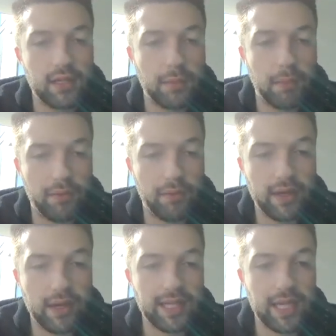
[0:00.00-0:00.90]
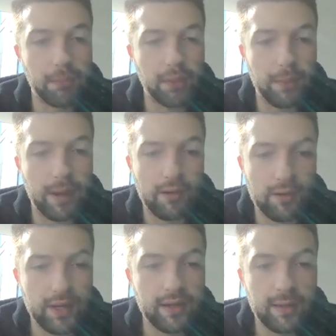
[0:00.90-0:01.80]
the perfect guy to keep on the
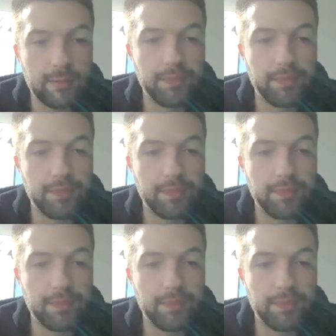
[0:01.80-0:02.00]
boundary.